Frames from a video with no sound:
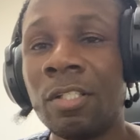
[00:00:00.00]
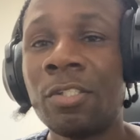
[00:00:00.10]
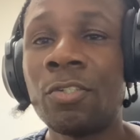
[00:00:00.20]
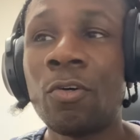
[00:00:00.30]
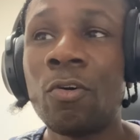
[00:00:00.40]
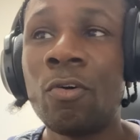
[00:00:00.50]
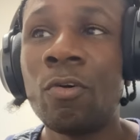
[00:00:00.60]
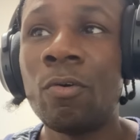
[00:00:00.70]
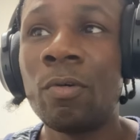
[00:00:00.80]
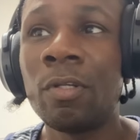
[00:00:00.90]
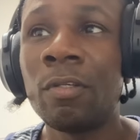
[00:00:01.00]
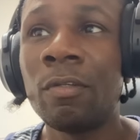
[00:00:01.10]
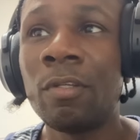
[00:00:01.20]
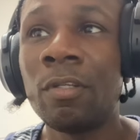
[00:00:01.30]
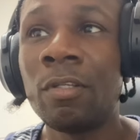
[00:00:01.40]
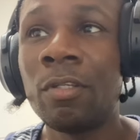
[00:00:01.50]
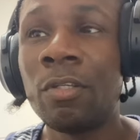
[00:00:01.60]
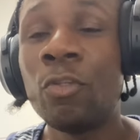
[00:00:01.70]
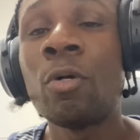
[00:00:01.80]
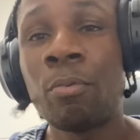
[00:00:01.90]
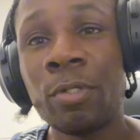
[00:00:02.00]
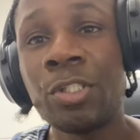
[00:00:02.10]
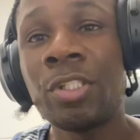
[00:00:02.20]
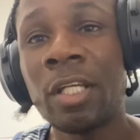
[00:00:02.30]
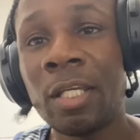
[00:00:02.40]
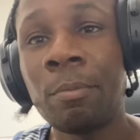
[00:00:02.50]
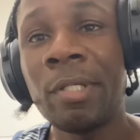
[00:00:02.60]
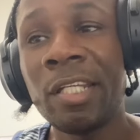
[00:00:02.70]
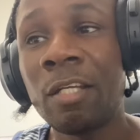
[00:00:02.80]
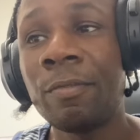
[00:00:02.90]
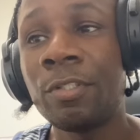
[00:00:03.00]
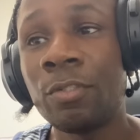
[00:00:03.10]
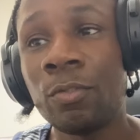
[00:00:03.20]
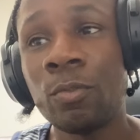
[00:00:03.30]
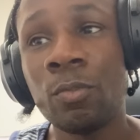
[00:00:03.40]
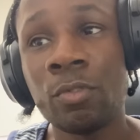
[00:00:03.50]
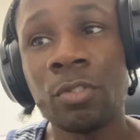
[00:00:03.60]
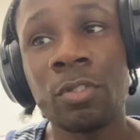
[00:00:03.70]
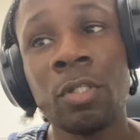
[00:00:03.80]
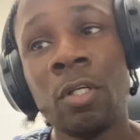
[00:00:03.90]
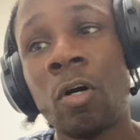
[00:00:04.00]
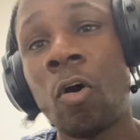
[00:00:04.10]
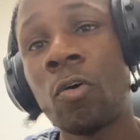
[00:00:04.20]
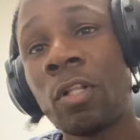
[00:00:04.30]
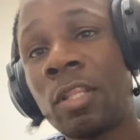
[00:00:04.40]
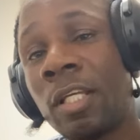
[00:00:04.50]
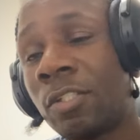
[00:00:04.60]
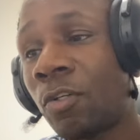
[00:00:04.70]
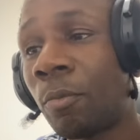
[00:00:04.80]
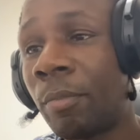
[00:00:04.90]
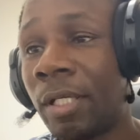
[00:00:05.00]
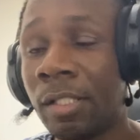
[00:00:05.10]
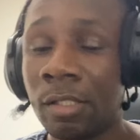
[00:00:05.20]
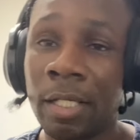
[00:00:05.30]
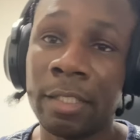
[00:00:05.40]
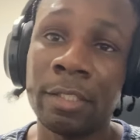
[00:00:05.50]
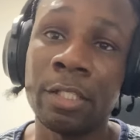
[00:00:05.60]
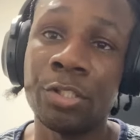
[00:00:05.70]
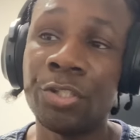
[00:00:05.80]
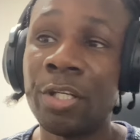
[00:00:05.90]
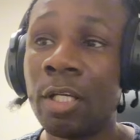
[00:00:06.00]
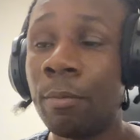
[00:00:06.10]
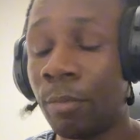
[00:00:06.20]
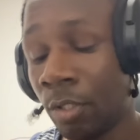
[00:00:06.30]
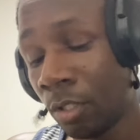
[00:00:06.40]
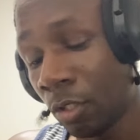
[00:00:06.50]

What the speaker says: So you appreciate being able to use all the things on base, like the gym,